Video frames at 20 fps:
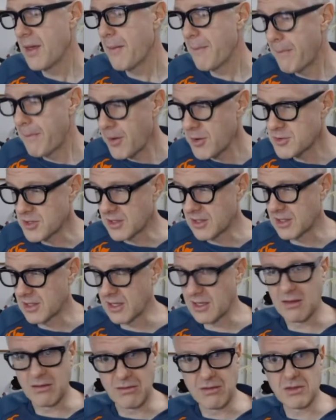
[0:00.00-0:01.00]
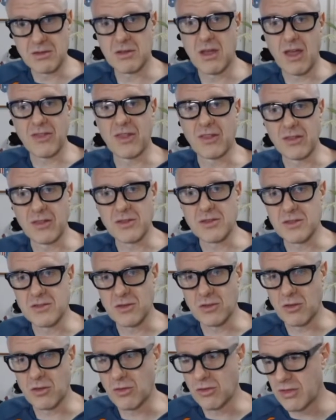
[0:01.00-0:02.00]
Personally, I think this is
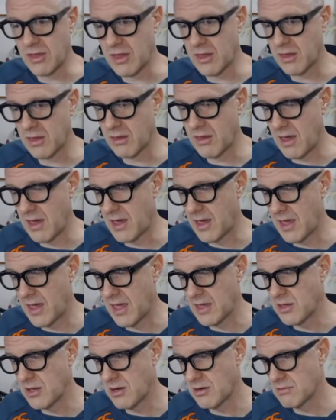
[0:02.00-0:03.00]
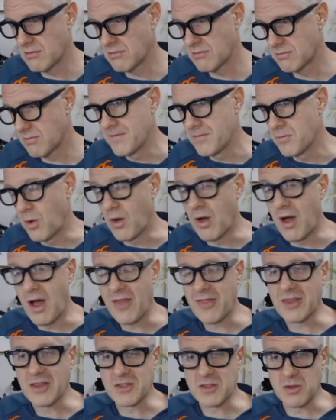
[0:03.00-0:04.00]
a good thing, and you know, well, I
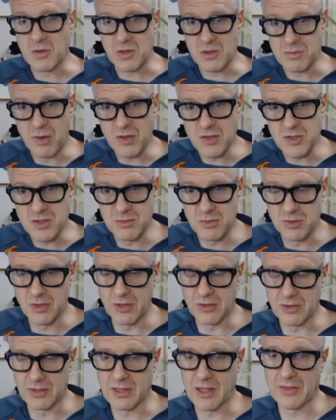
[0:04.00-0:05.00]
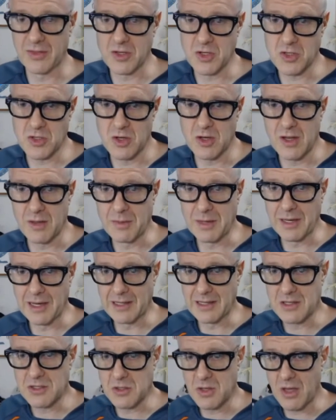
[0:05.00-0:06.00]
think it's irresponsible not to get the shot. I mean,
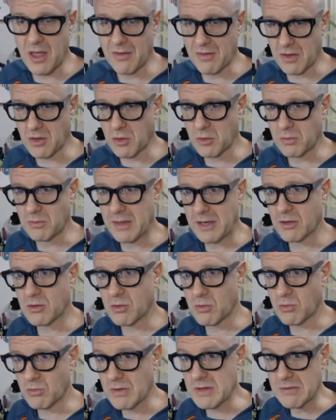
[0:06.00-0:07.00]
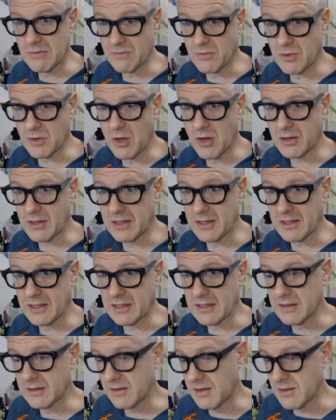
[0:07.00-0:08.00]
unless you have a good medical reason for not getting
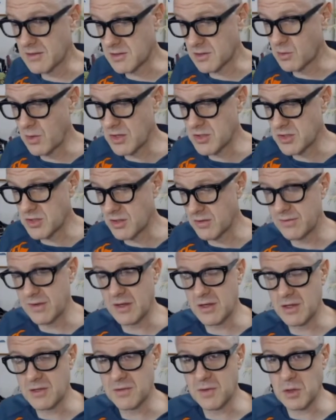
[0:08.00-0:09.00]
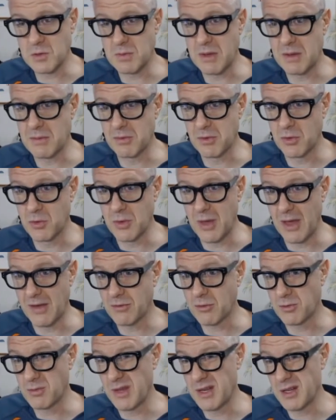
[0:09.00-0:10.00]
it. There's a question of fairness for those people who have
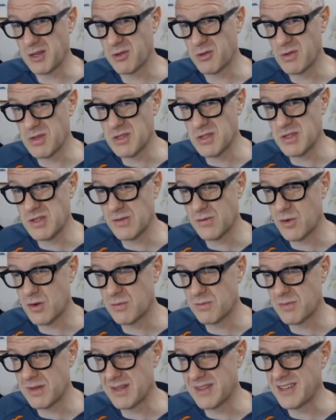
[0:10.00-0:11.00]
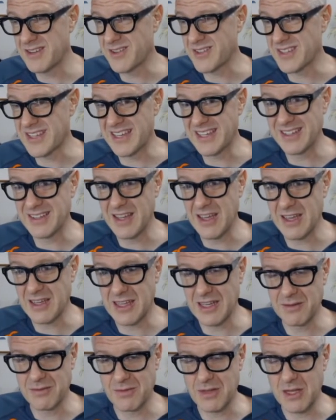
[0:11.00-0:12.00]
good medical reasons for it. But there again, yeah,
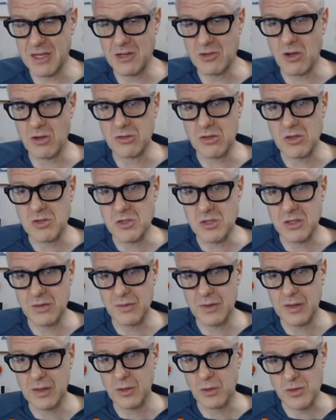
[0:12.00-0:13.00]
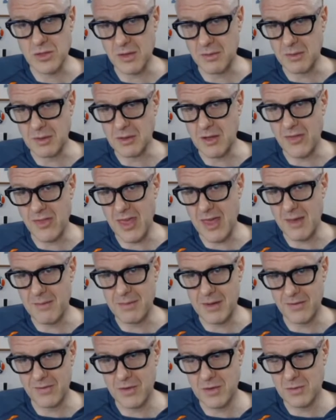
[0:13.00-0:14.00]
get a doctor's certificate or something like that.
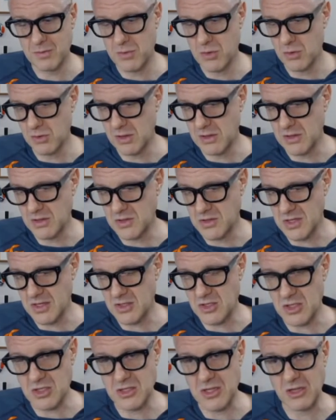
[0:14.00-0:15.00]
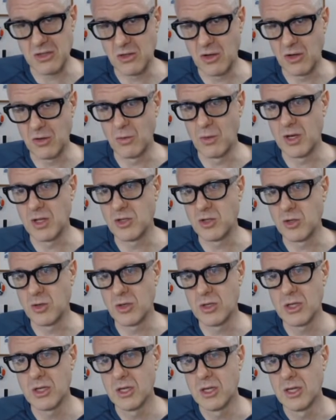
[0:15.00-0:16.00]
But if it purely is just that you don't want to do
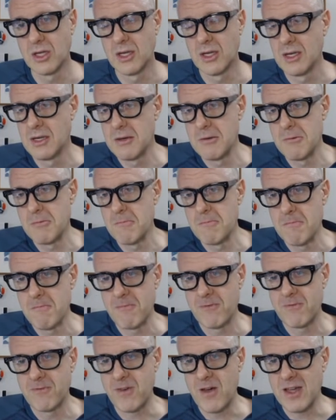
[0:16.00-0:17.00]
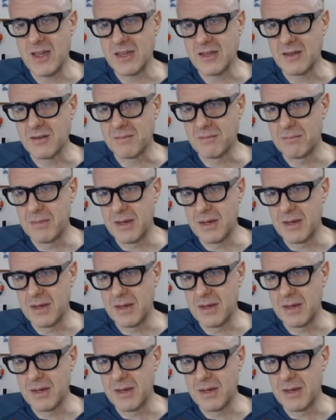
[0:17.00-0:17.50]
it, fine.